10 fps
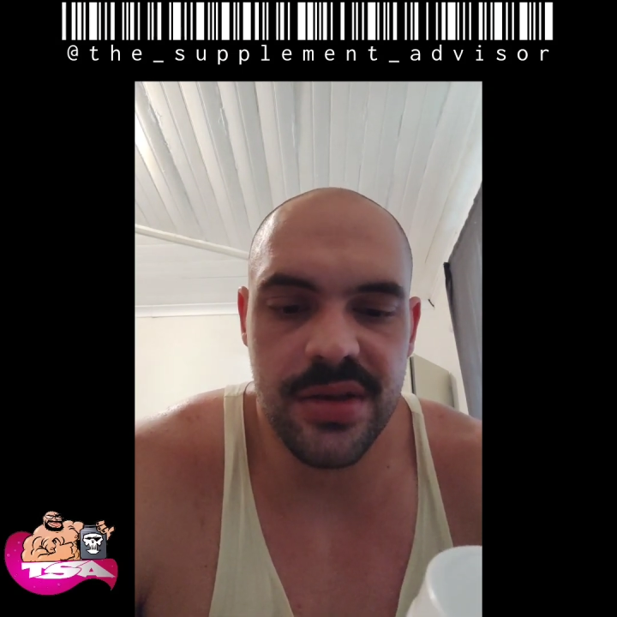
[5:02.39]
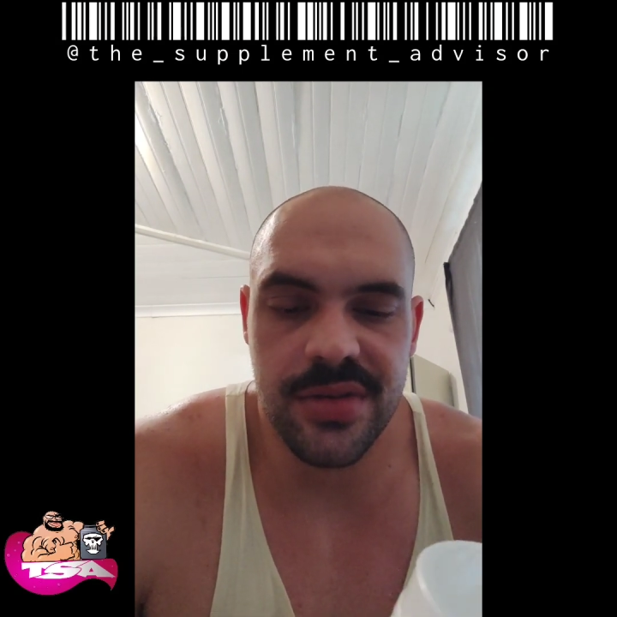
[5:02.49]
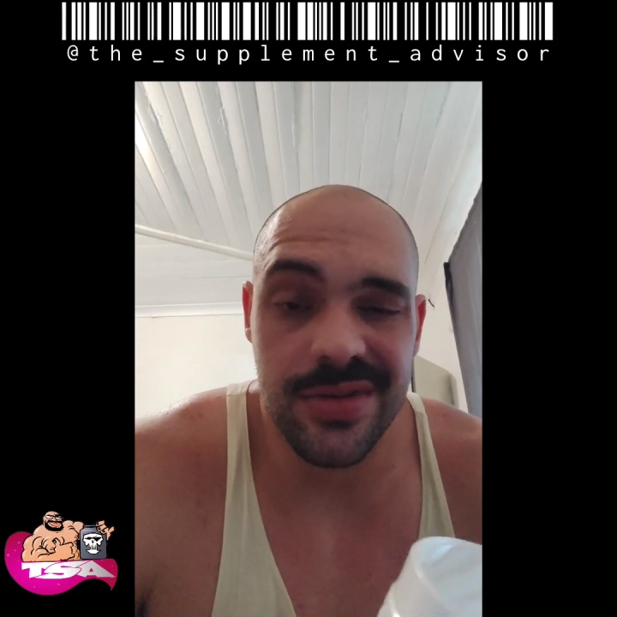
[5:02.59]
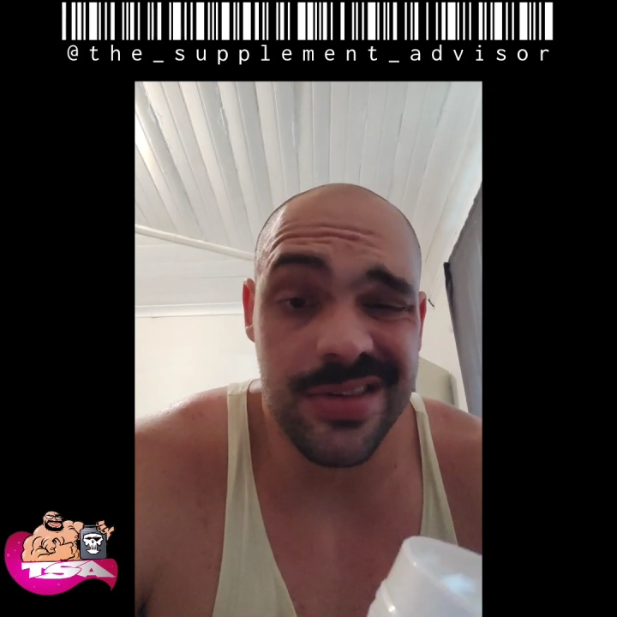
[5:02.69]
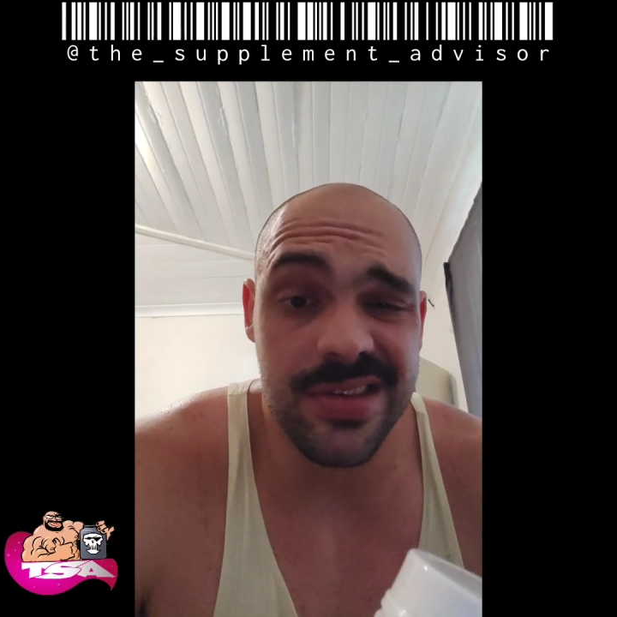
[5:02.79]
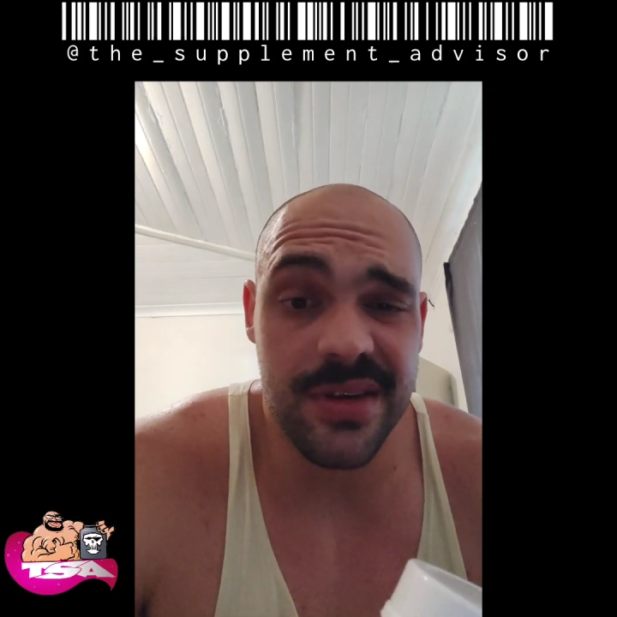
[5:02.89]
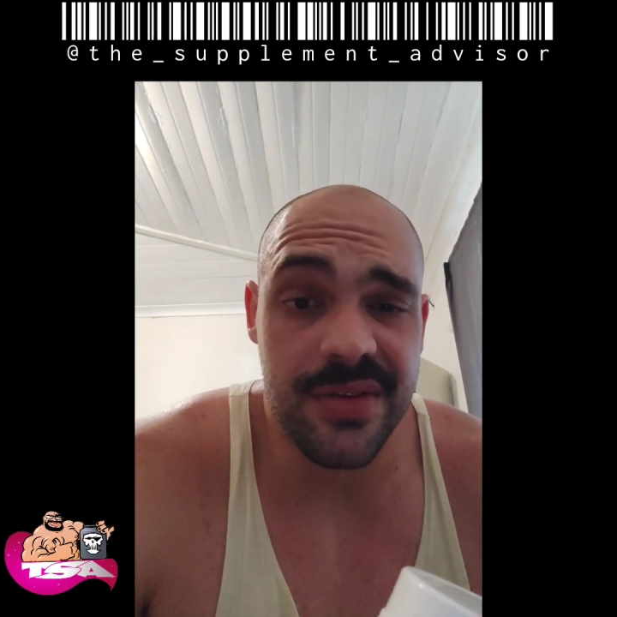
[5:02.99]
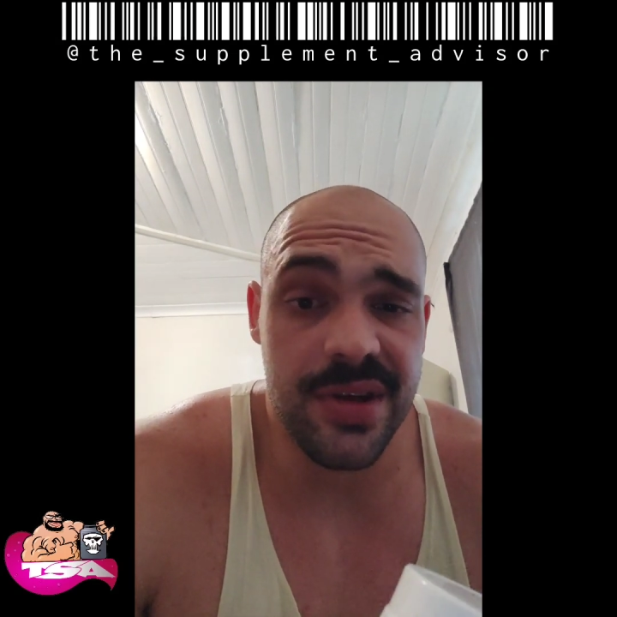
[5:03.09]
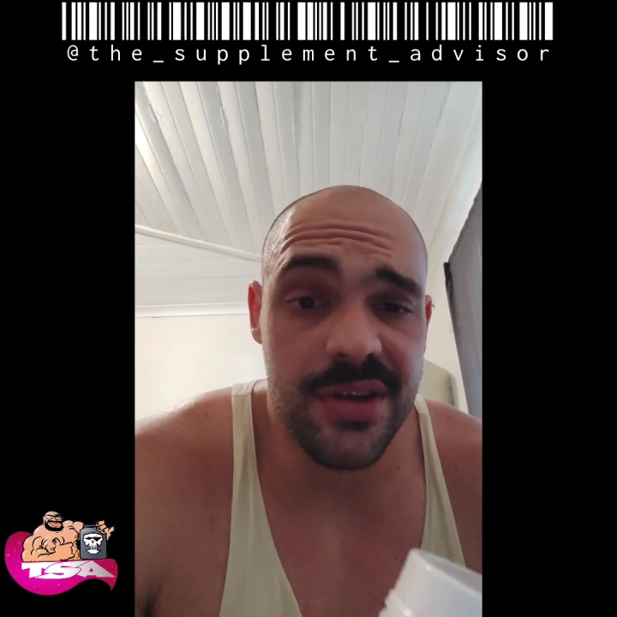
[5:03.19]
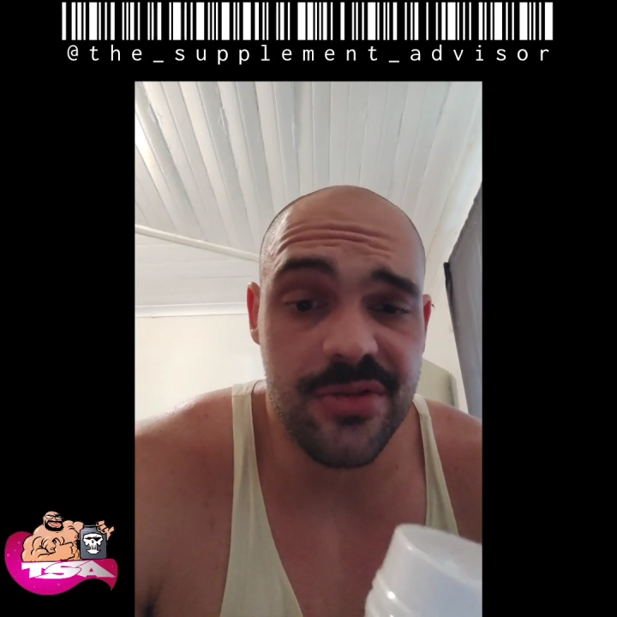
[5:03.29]
So this stuff
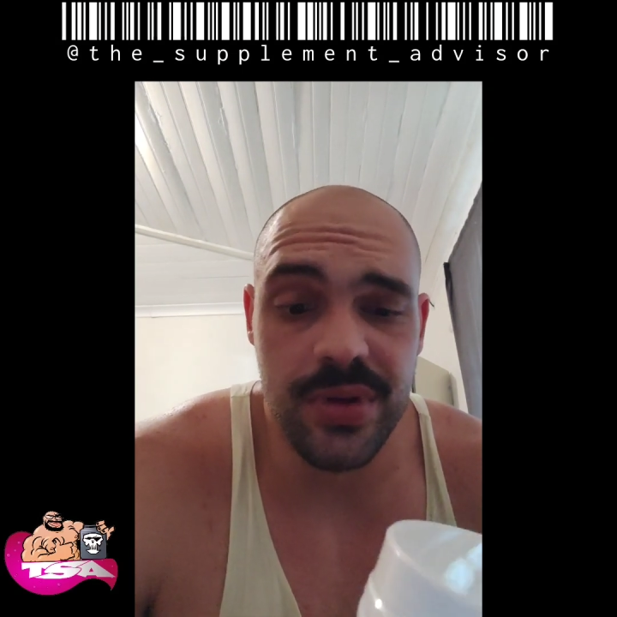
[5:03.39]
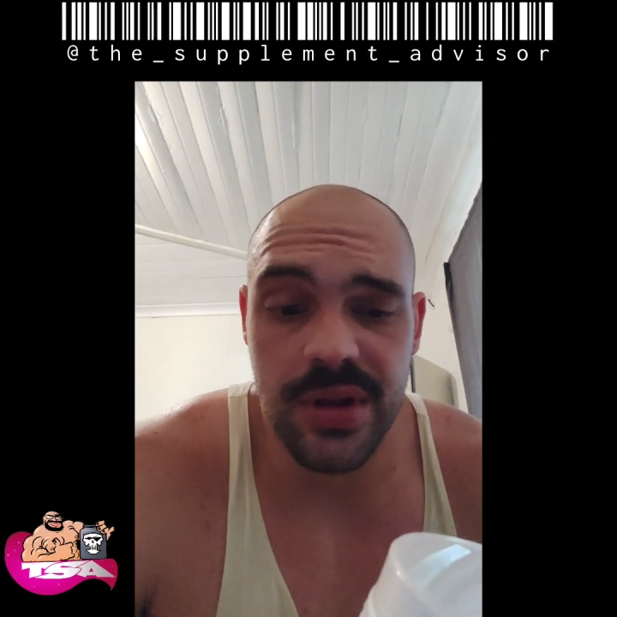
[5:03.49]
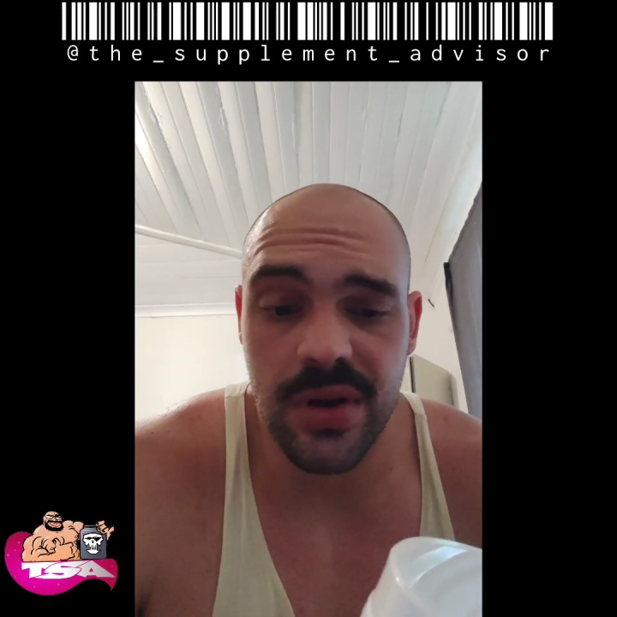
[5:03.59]
hits really